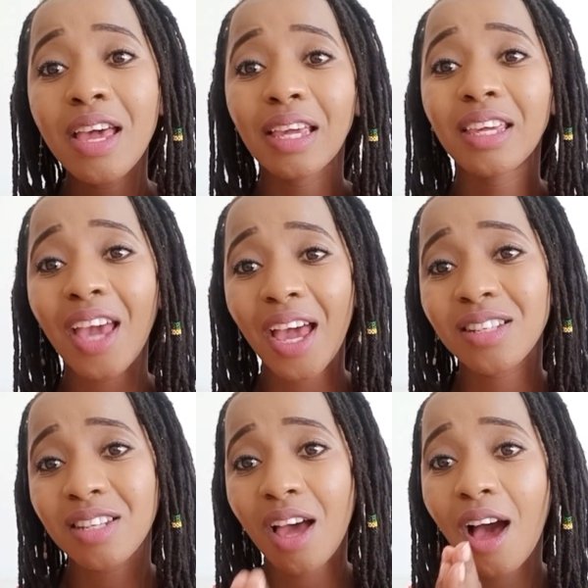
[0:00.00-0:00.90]

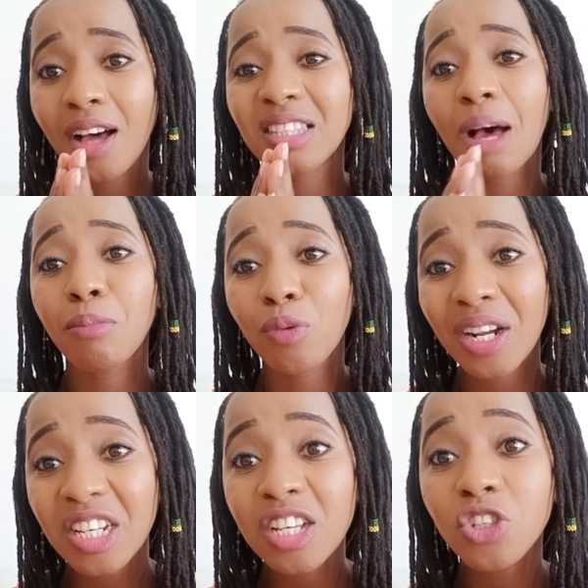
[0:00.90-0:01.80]
get some
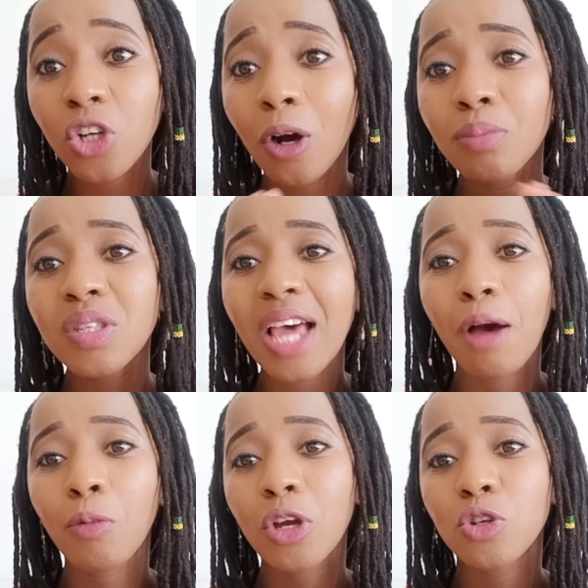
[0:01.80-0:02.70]
writing jobs.
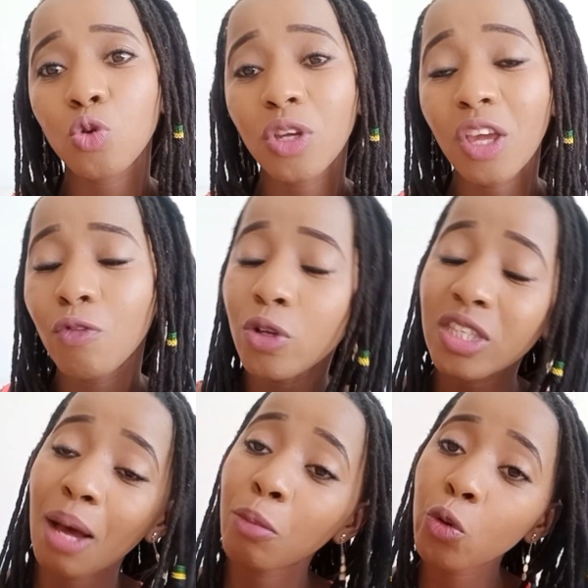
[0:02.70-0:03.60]
I'm going to give you
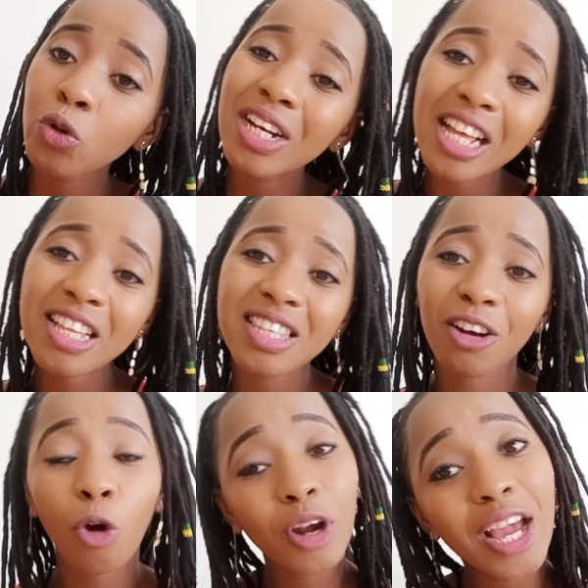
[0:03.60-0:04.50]
some good links
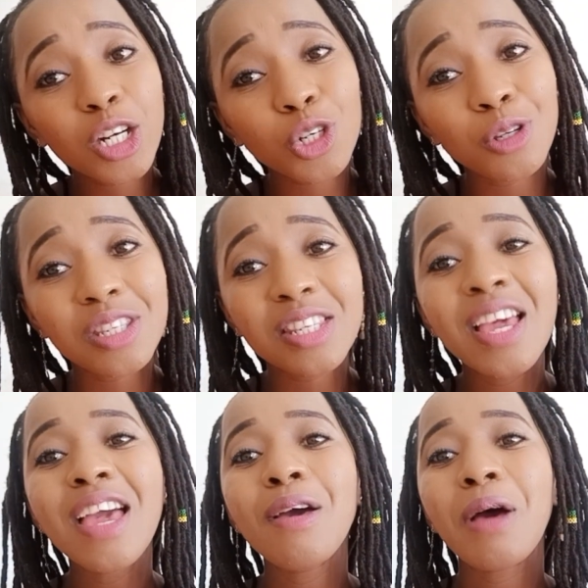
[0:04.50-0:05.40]
and connections
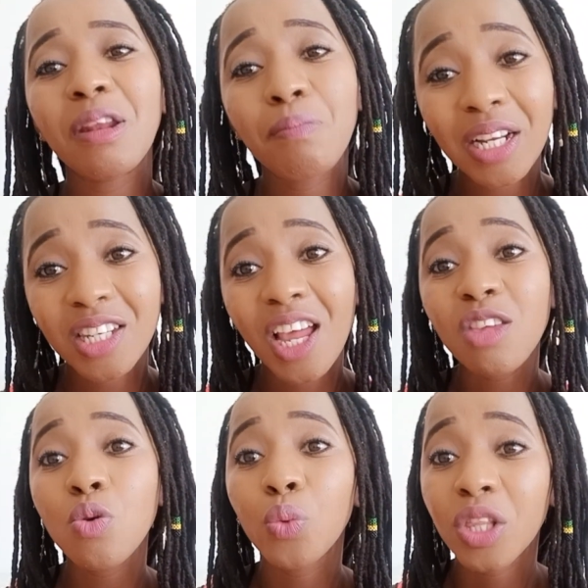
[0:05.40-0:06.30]
and partner
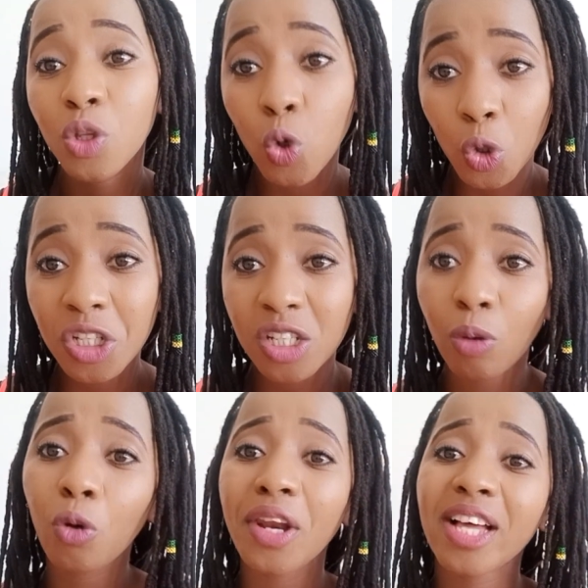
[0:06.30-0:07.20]
you with good
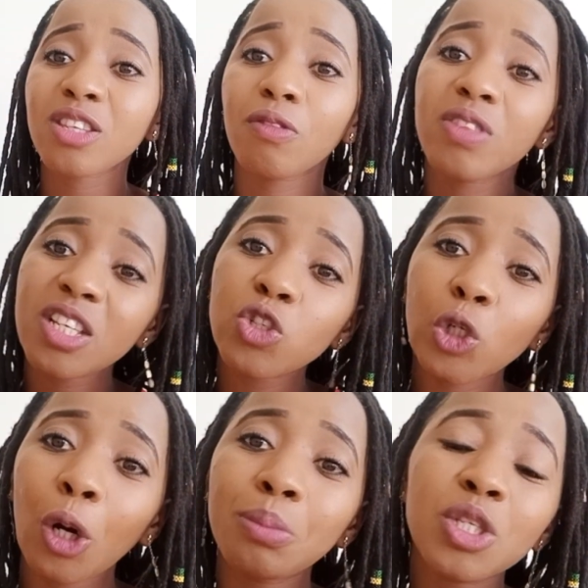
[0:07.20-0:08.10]
owners of these
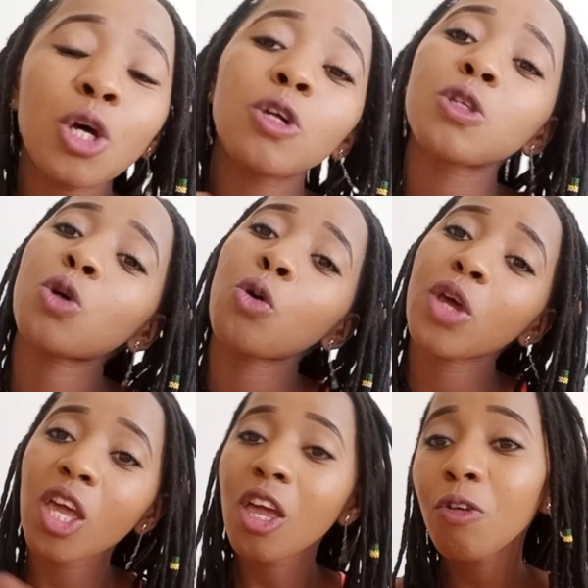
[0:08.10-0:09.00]
jobs. So
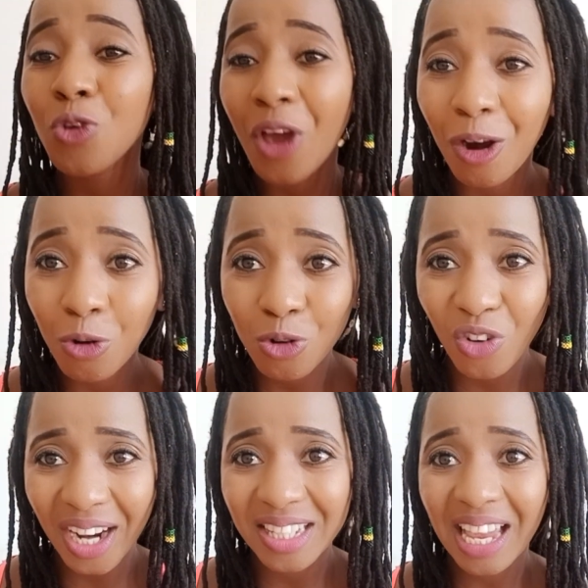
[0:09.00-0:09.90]
if you are a good
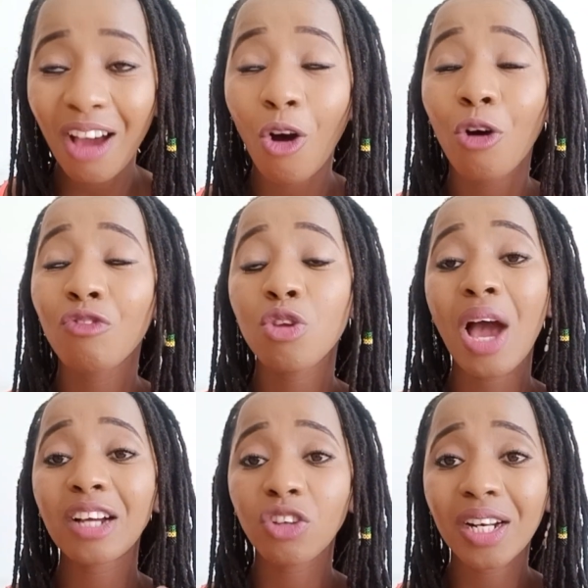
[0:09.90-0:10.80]
writer, or you
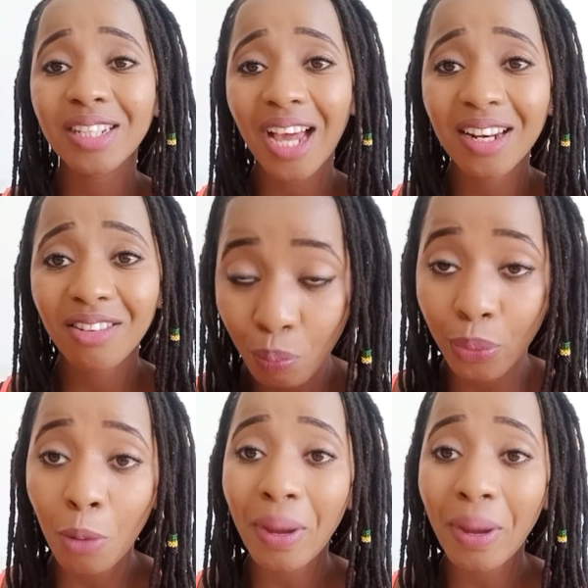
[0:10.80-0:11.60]
actually done proper